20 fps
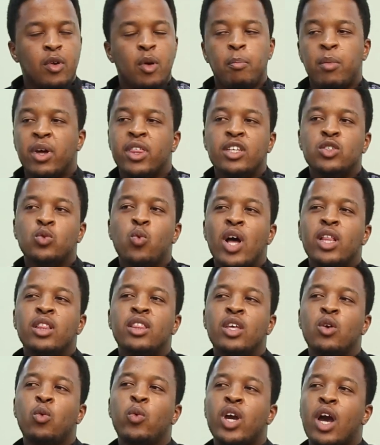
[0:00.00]
But there's one
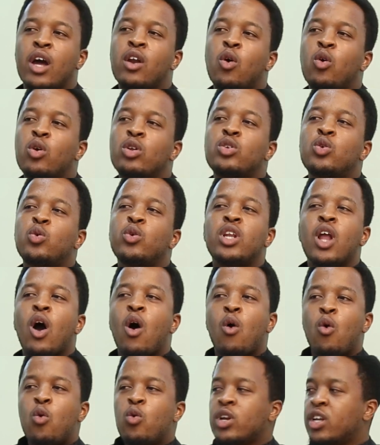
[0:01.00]
thing we can all do in
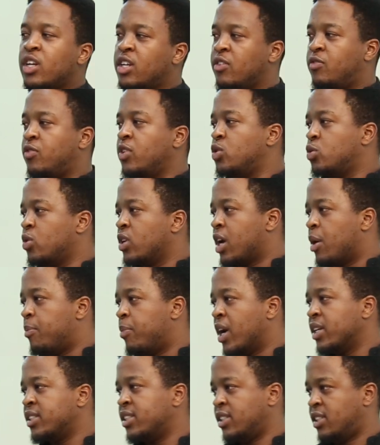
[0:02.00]
our own individual
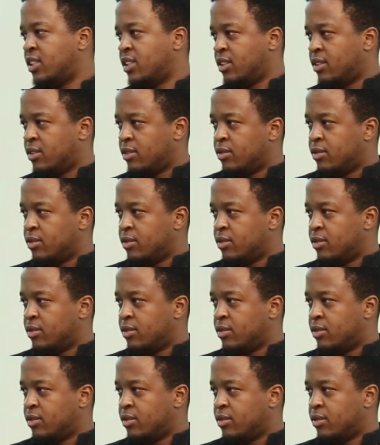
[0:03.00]
capacity.